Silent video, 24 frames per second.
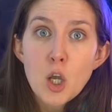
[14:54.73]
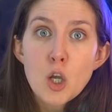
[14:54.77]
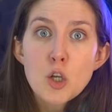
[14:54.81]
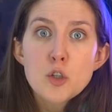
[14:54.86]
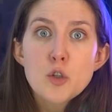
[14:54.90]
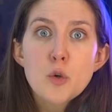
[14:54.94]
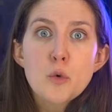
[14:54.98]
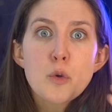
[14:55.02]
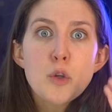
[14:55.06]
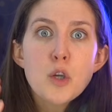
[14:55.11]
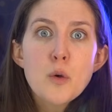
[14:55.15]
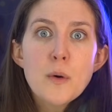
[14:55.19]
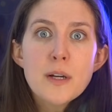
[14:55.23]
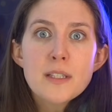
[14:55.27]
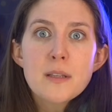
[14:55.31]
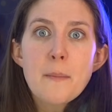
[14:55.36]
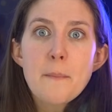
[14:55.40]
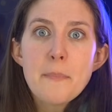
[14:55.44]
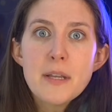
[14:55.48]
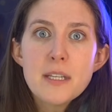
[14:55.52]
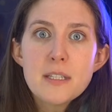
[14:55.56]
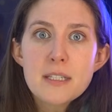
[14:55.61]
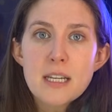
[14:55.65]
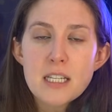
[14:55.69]
So you as a
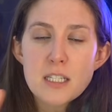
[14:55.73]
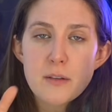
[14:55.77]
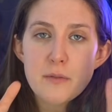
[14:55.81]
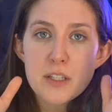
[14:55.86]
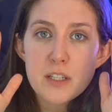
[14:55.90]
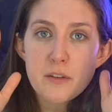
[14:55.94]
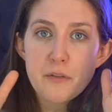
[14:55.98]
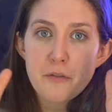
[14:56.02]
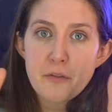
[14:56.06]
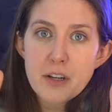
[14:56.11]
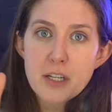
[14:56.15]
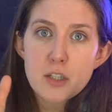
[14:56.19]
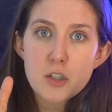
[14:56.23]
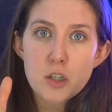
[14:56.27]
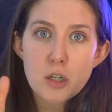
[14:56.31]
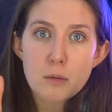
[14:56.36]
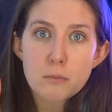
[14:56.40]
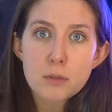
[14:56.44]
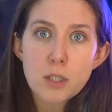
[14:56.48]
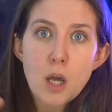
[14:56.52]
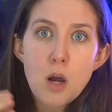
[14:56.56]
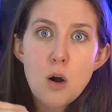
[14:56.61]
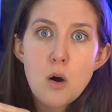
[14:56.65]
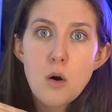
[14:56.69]
business, if it's a fixed
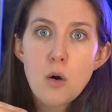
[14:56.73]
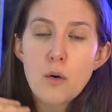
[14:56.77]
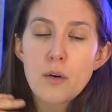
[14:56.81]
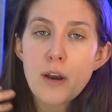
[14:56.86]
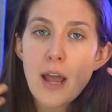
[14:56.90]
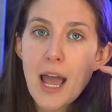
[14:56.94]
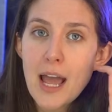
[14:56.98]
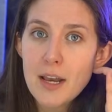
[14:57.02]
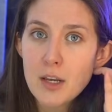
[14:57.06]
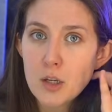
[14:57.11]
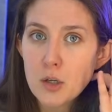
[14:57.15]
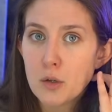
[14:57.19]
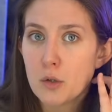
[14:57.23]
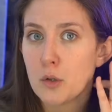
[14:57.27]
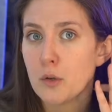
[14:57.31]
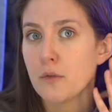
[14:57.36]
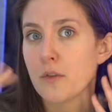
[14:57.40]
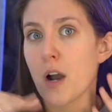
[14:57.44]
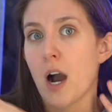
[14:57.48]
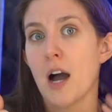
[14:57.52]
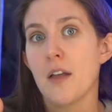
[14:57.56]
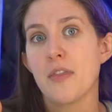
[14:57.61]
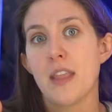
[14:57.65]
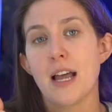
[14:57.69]
term loan and you've
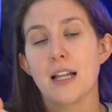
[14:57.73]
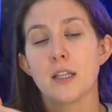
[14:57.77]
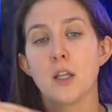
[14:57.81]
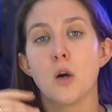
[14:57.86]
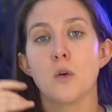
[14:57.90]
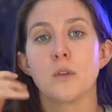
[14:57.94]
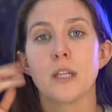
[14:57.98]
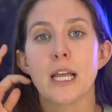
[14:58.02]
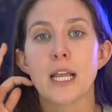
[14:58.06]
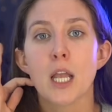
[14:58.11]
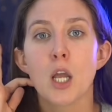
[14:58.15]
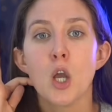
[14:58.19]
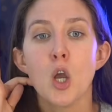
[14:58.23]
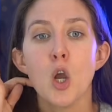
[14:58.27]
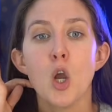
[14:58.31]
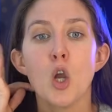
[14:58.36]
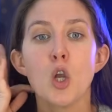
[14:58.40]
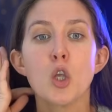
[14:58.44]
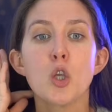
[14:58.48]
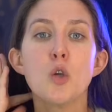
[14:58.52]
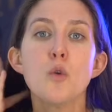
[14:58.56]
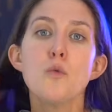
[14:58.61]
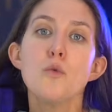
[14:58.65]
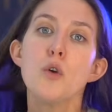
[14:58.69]
gotten that loan, like,
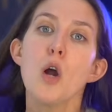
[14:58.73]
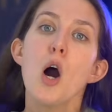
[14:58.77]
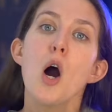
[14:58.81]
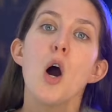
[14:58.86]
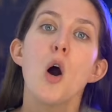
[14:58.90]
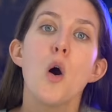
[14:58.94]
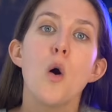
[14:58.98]
you